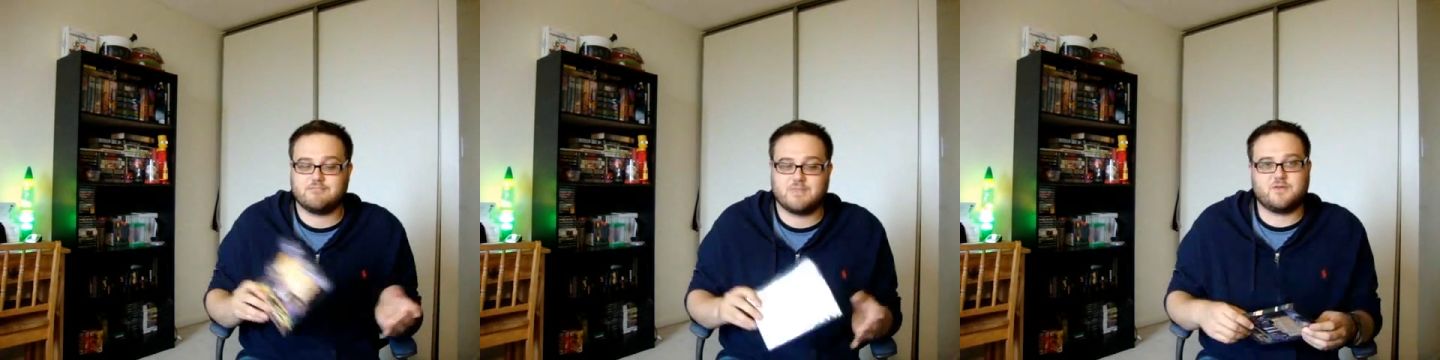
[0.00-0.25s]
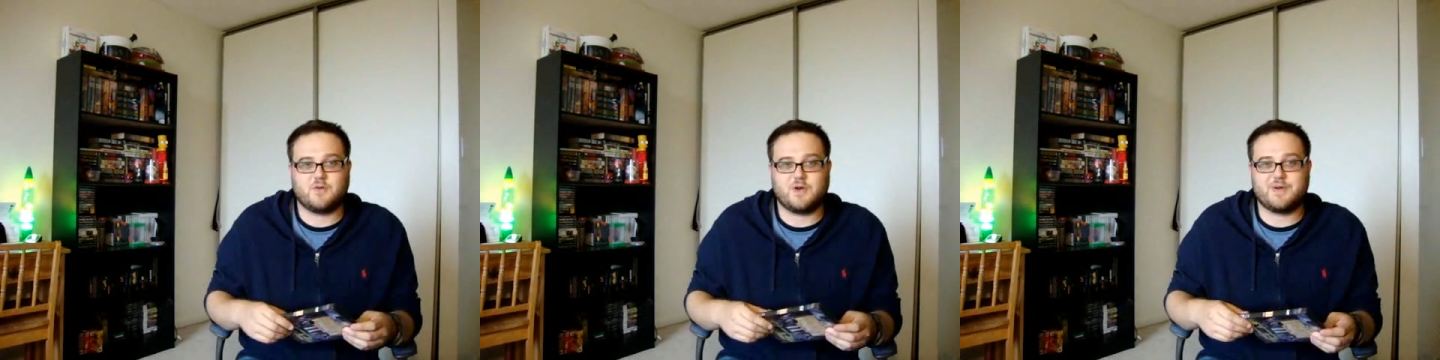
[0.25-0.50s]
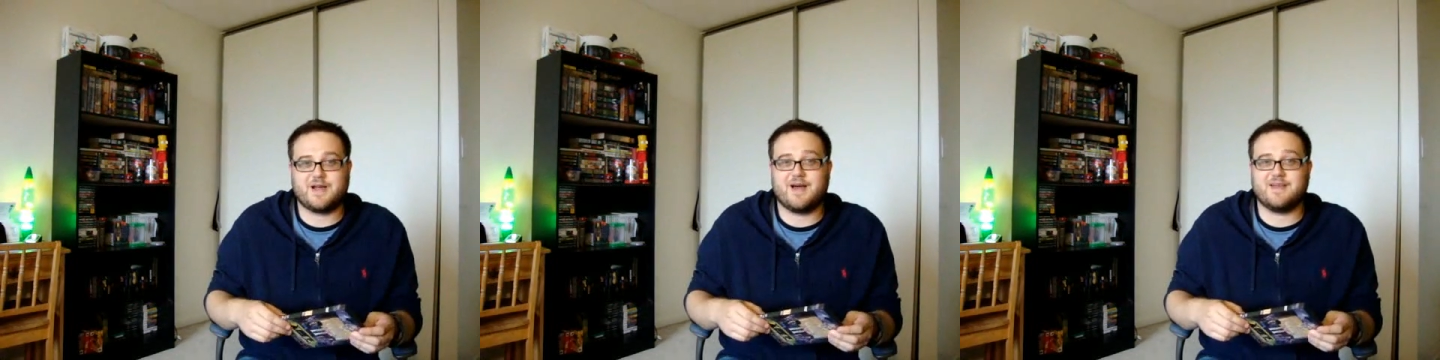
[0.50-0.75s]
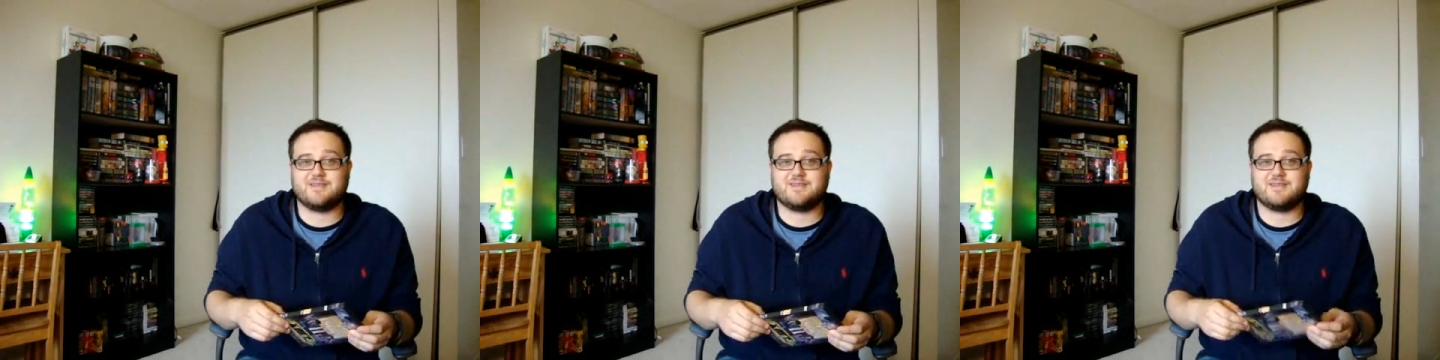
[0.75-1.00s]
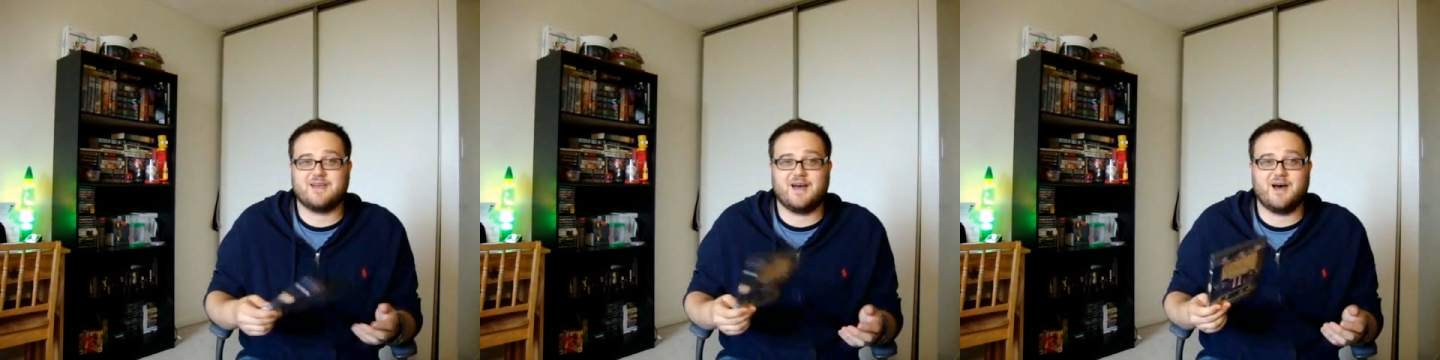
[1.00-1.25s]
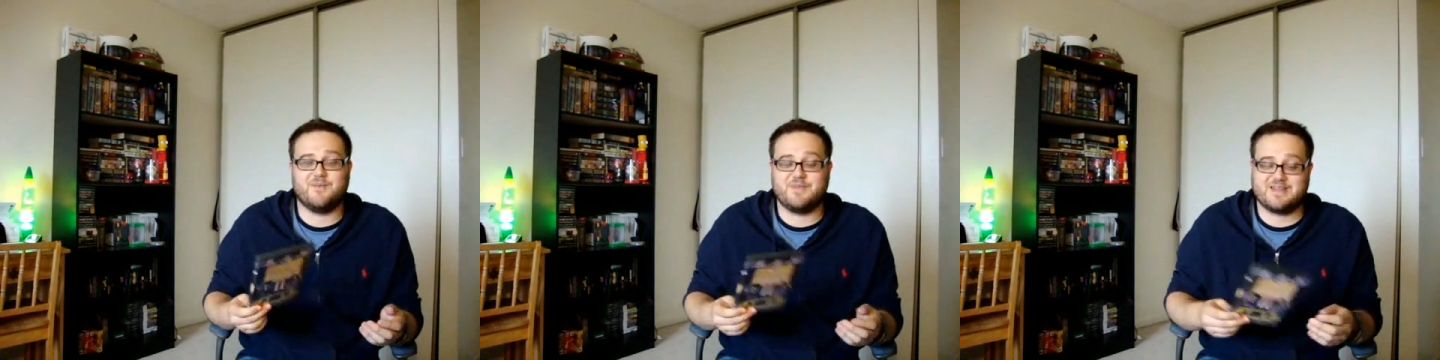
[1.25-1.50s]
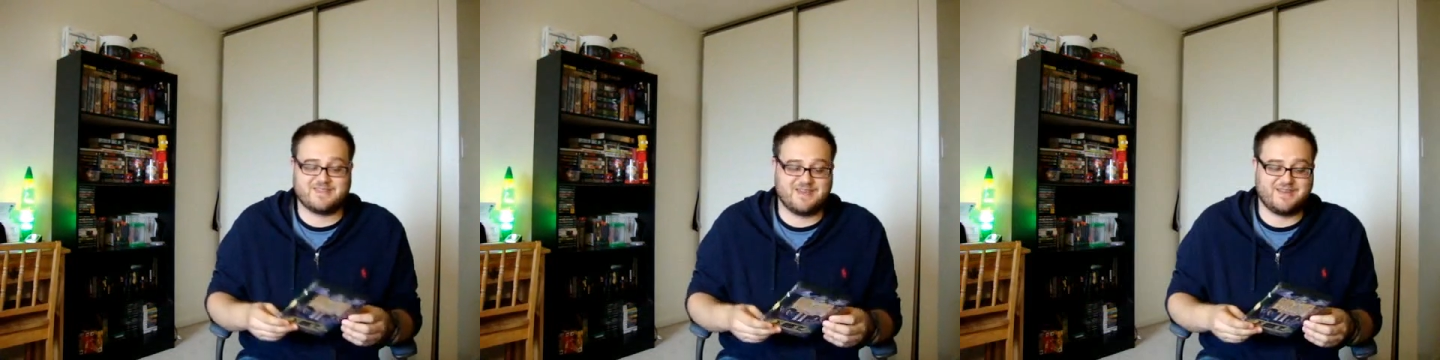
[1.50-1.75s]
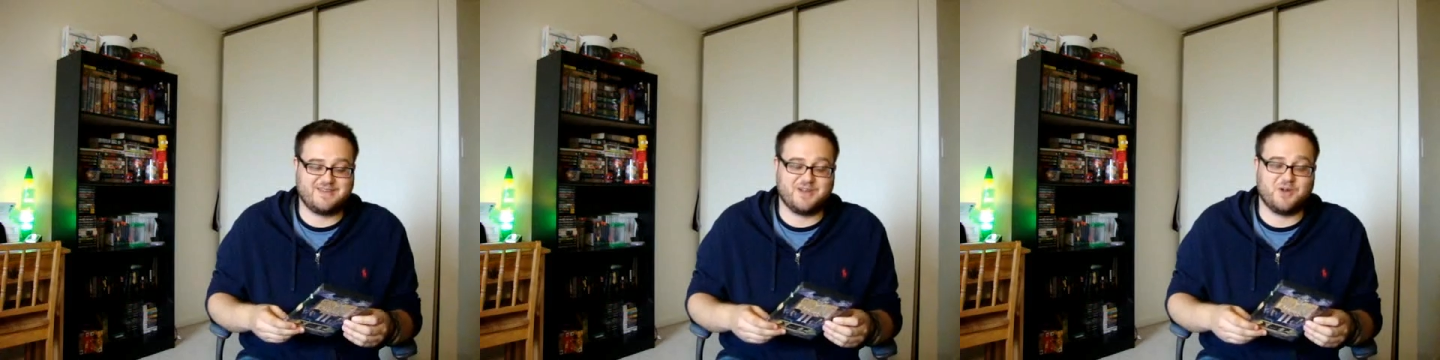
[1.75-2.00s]
So anyway, guys, that's
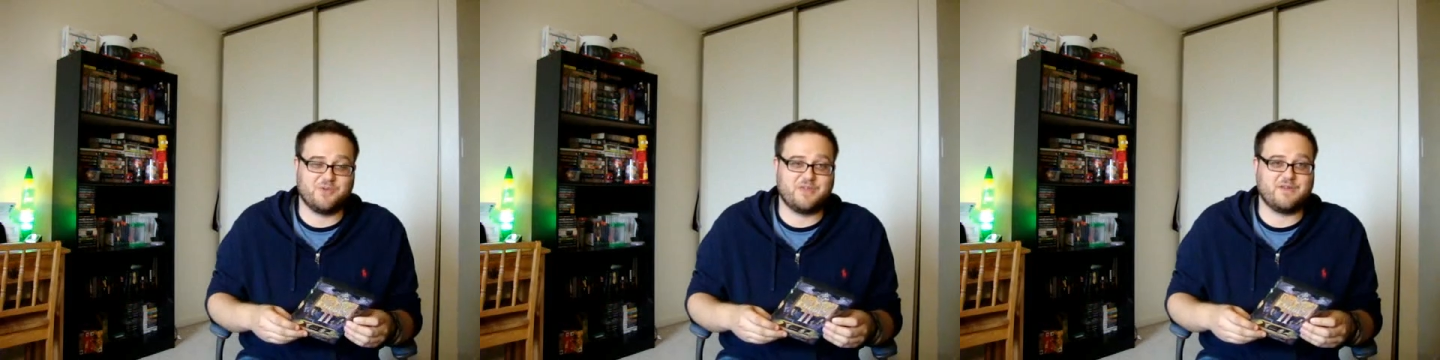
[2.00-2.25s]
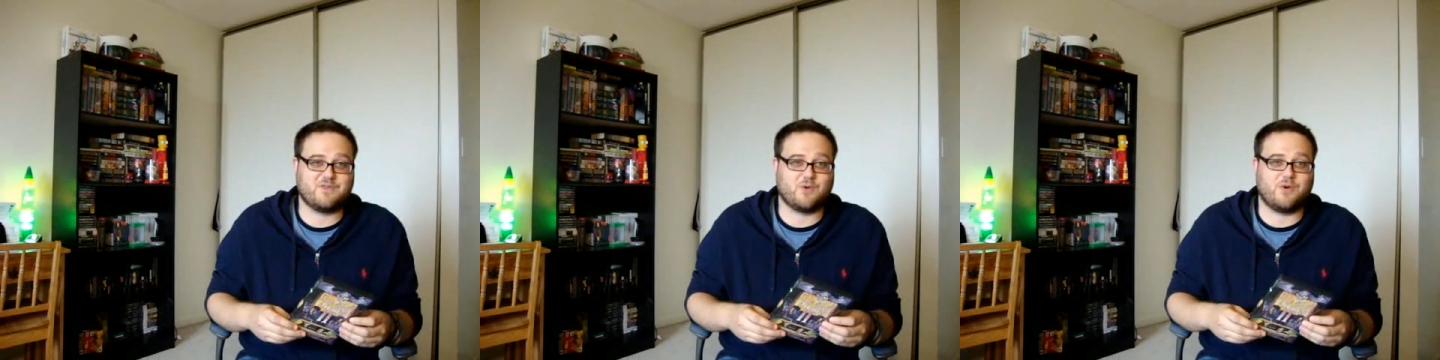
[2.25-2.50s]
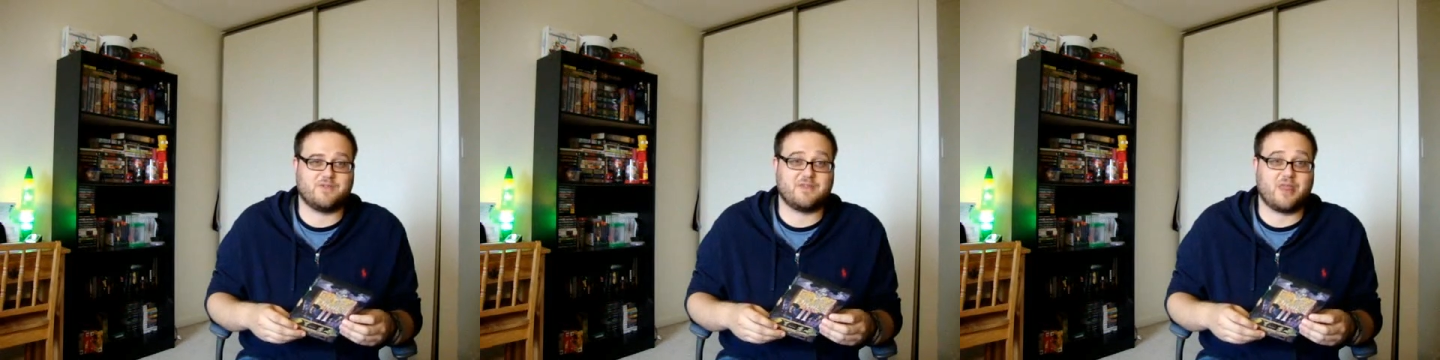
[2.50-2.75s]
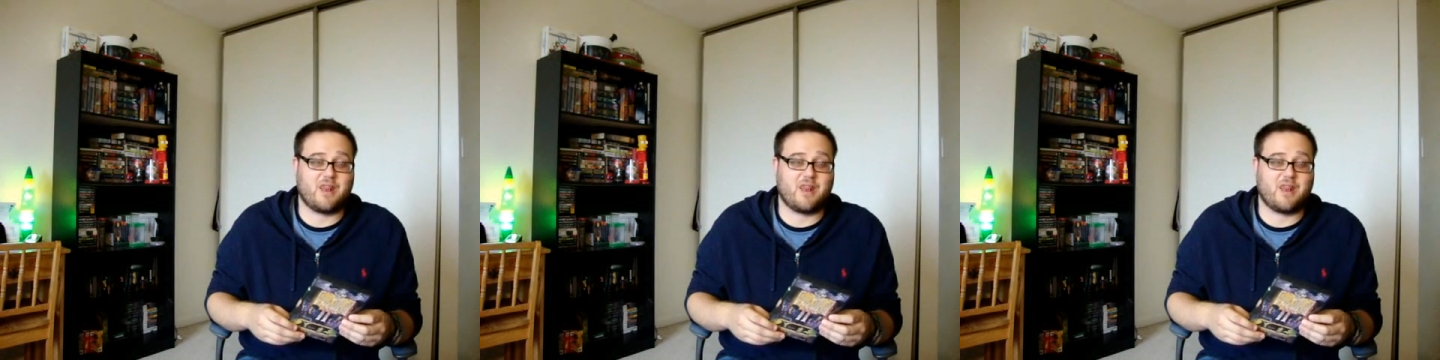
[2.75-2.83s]
it. You know, thanks for watching.